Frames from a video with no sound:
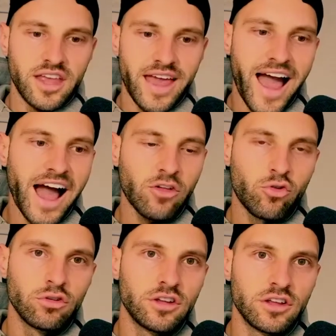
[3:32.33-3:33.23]
They
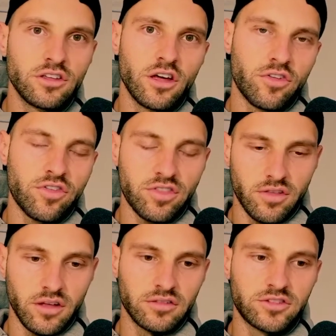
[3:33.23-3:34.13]
actually
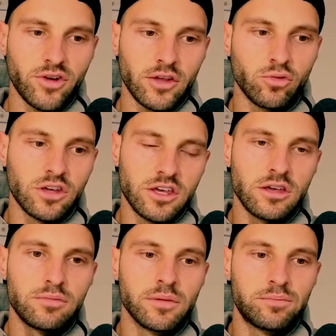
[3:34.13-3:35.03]
try to
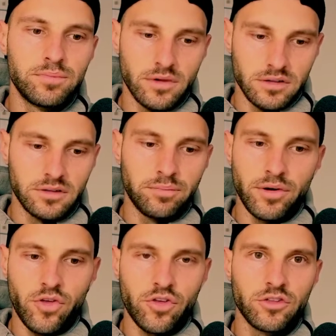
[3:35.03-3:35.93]
keep the
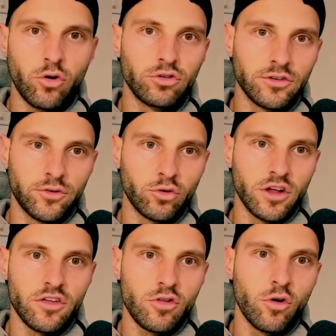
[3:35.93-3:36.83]
person on the
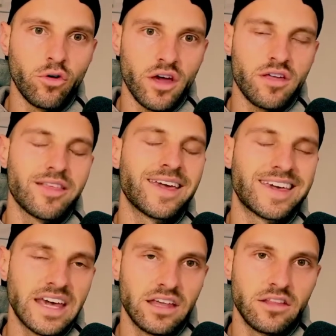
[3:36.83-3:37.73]
phone as long as
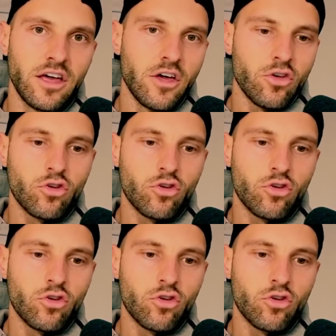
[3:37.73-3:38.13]
they can.